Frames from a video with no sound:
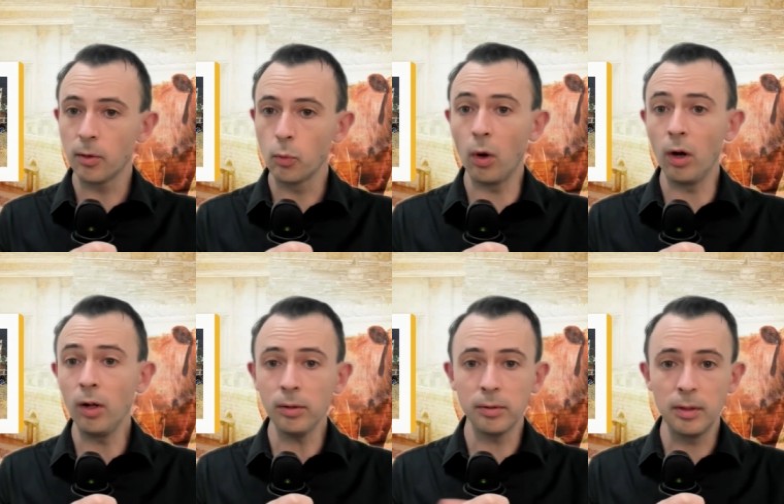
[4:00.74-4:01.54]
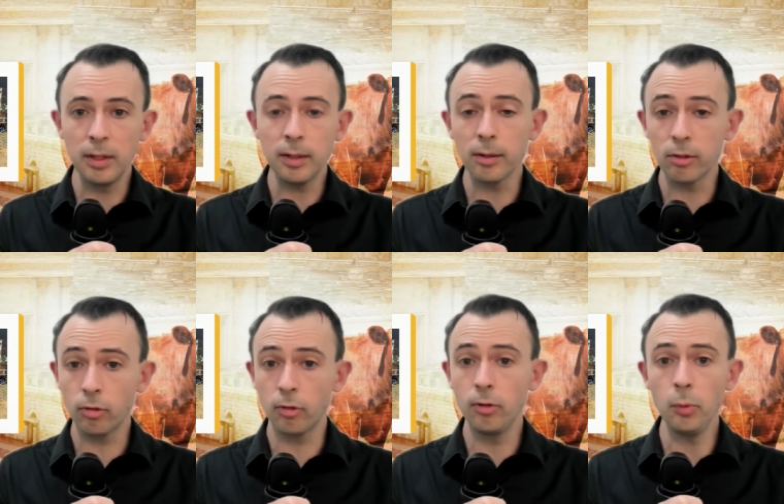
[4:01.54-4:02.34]
while this is
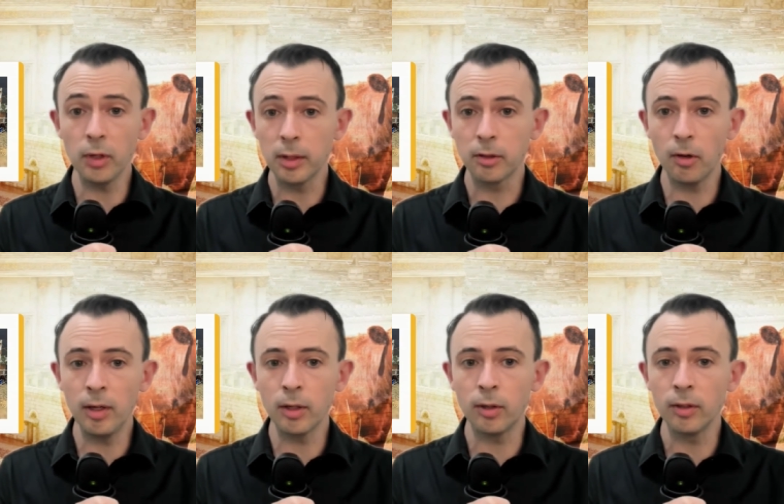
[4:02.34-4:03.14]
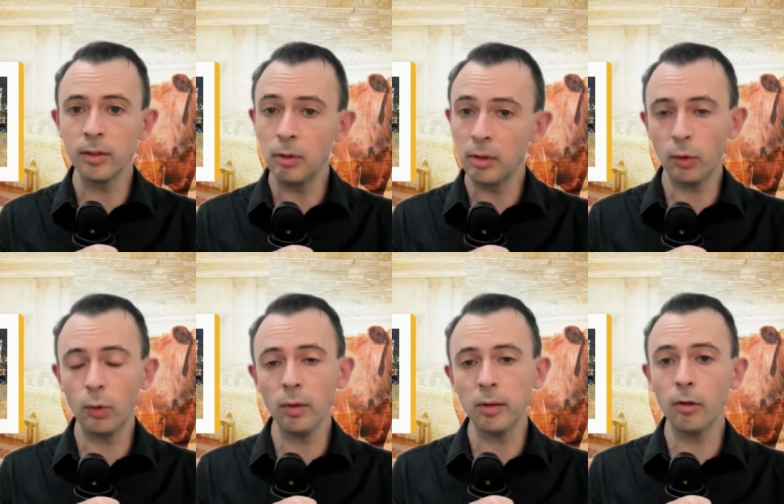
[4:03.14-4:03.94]
true, what is going on, there is
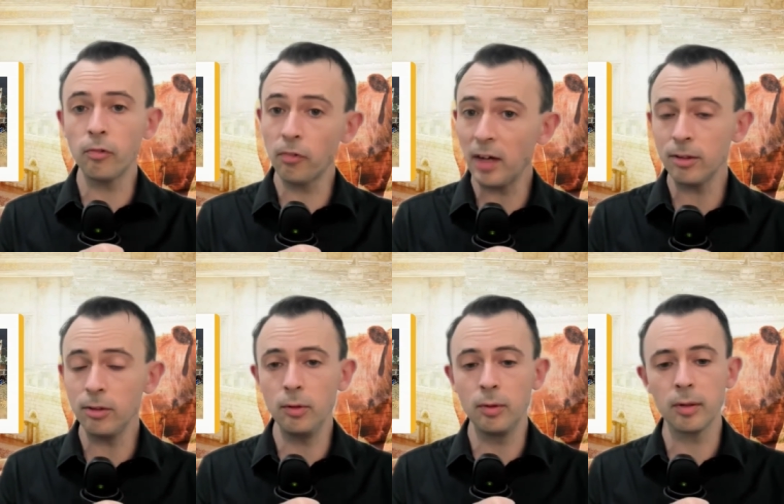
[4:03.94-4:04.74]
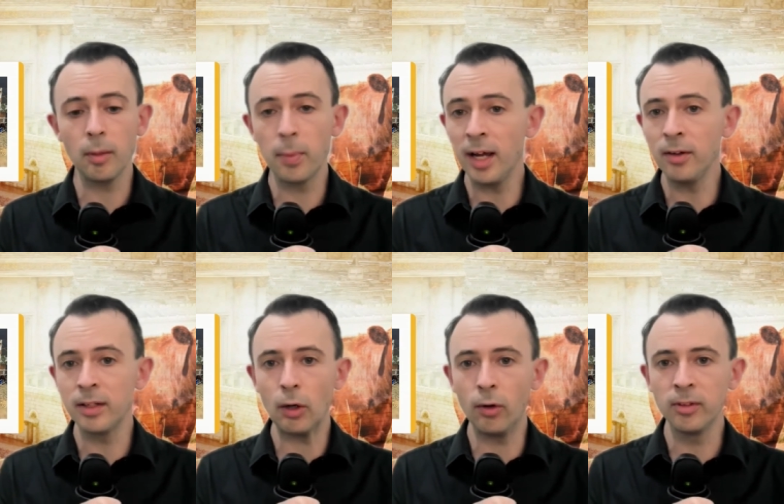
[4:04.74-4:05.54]
also fake news
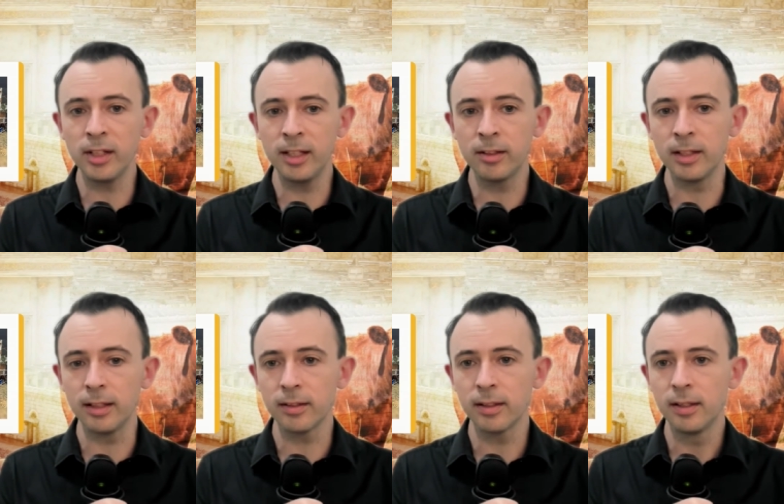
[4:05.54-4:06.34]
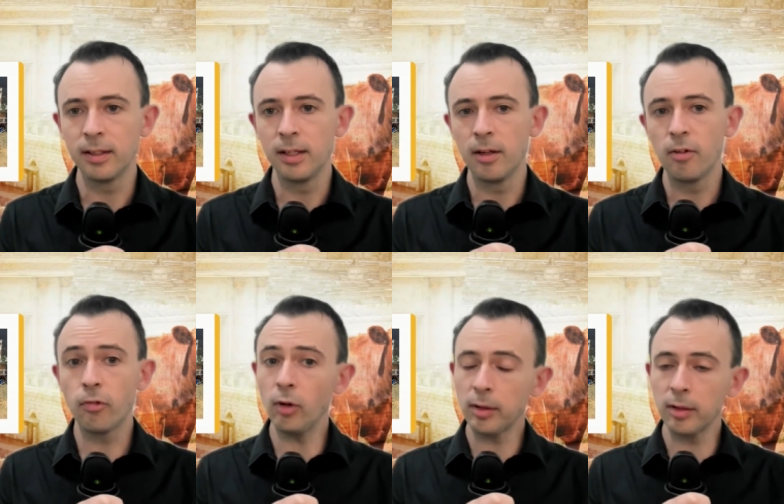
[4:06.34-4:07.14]
abounding on the internet.
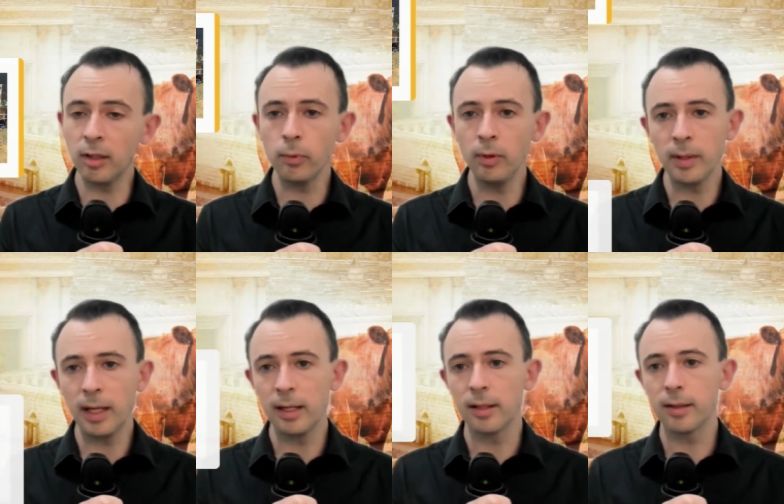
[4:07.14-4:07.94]
For example, uh,